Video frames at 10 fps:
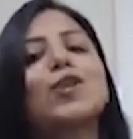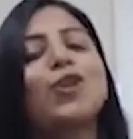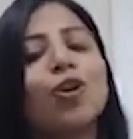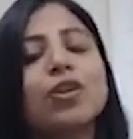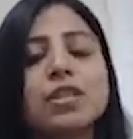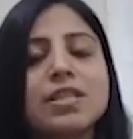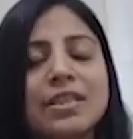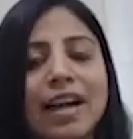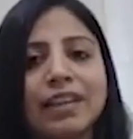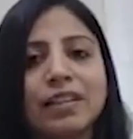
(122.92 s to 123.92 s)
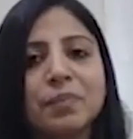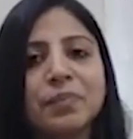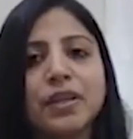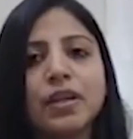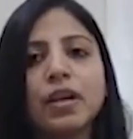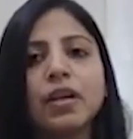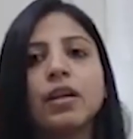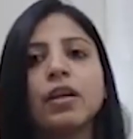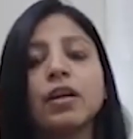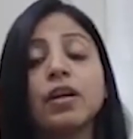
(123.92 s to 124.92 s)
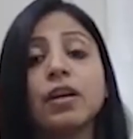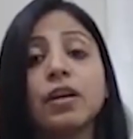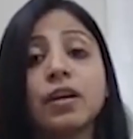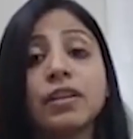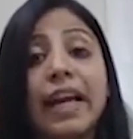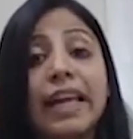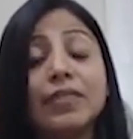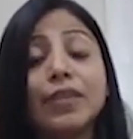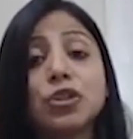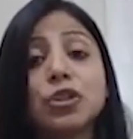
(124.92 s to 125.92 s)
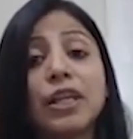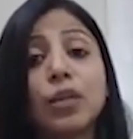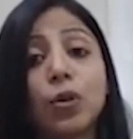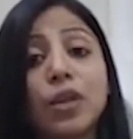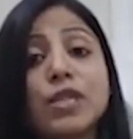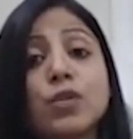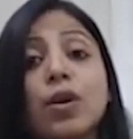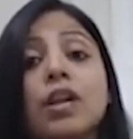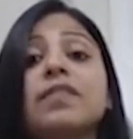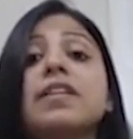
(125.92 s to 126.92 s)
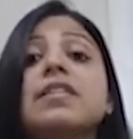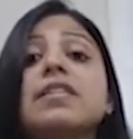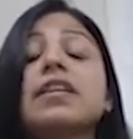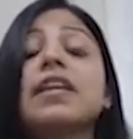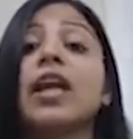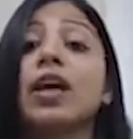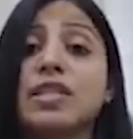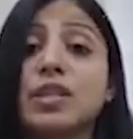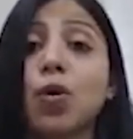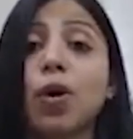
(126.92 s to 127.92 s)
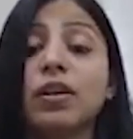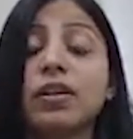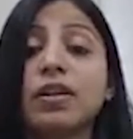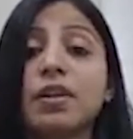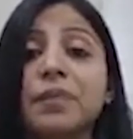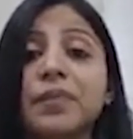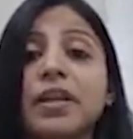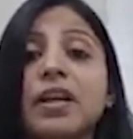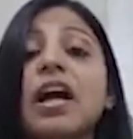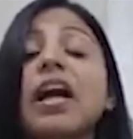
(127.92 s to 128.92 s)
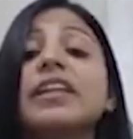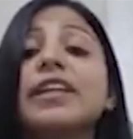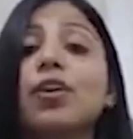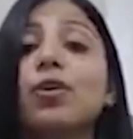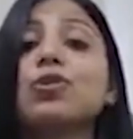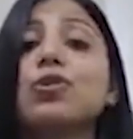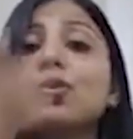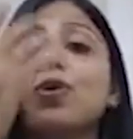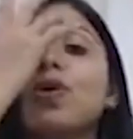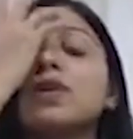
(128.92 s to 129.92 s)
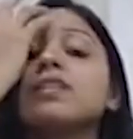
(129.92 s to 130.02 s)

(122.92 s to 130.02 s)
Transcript: not just that, the elevation in cholesterol levels can also occur, and it can also cause